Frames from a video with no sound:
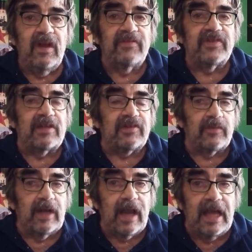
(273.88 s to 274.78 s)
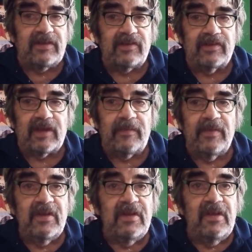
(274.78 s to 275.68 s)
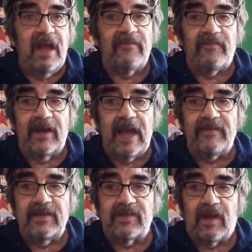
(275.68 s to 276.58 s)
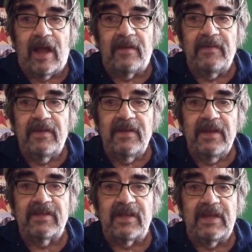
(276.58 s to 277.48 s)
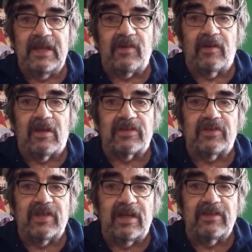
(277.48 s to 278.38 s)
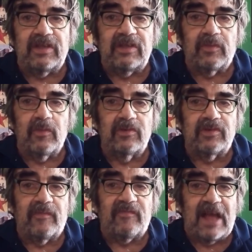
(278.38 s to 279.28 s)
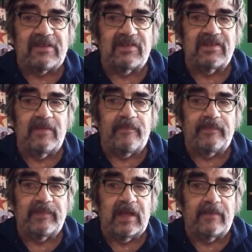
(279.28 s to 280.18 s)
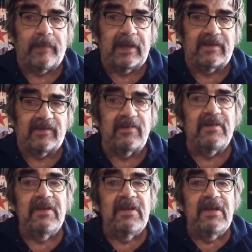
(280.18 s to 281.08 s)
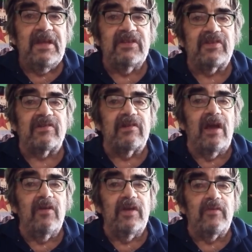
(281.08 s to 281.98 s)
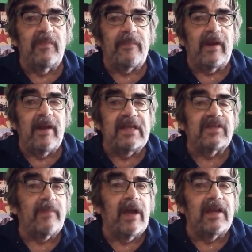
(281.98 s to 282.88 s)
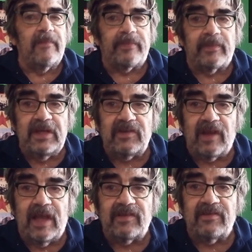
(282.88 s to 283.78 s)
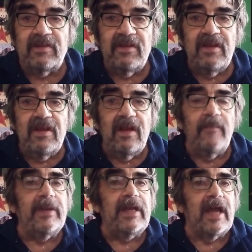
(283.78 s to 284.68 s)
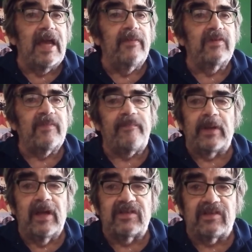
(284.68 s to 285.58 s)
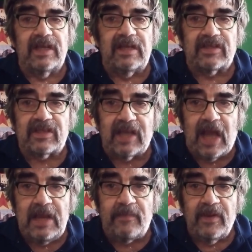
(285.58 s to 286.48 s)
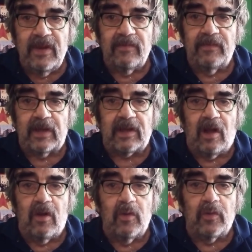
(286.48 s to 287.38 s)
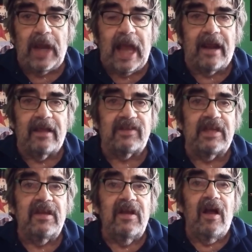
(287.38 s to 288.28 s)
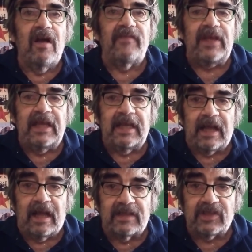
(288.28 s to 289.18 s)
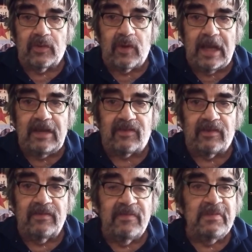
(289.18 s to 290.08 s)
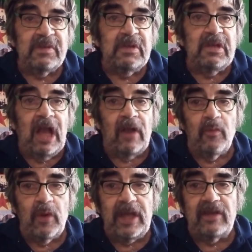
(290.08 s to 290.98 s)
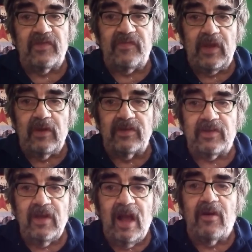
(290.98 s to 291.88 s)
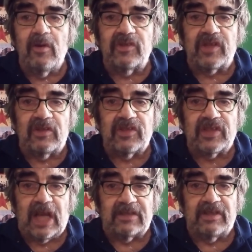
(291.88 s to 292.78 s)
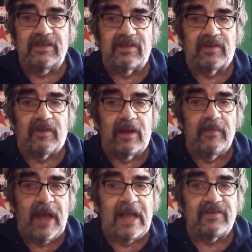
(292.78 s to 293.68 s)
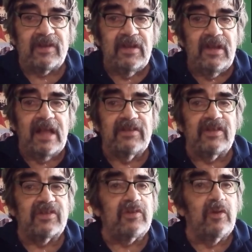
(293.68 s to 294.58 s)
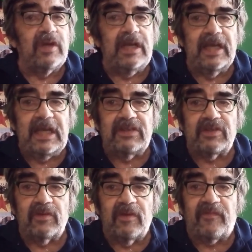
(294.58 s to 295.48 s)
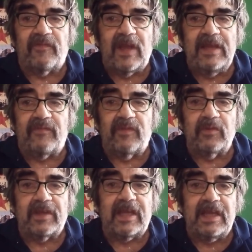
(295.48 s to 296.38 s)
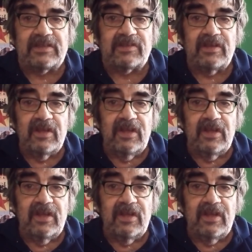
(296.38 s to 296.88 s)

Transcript: of such a relationship, and for Levantine, his initial hostility towards the fascist depiction is slowly replaced by an appreciation of being able to personally escape from the cold reality of incarceration. And we as viewers are also sucked into the romance as the story leads to a fateful kiss